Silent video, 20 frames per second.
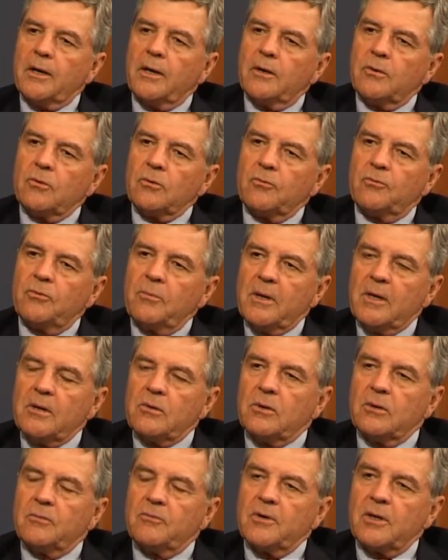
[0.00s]
I don't know if
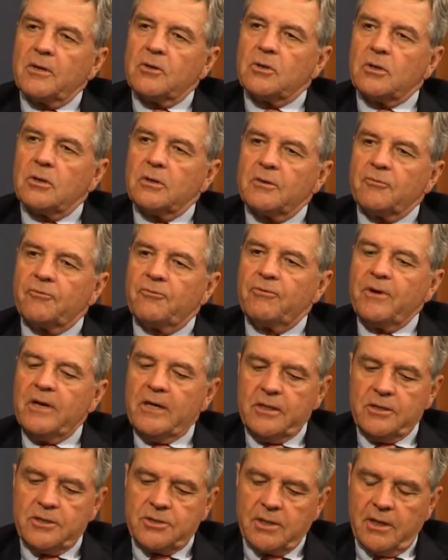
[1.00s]
if I'd call it a
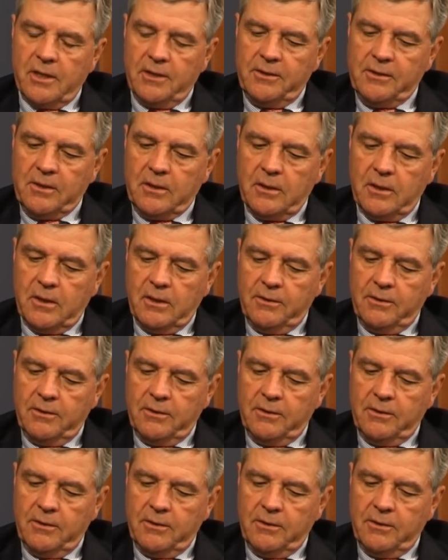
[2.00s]
phase. I think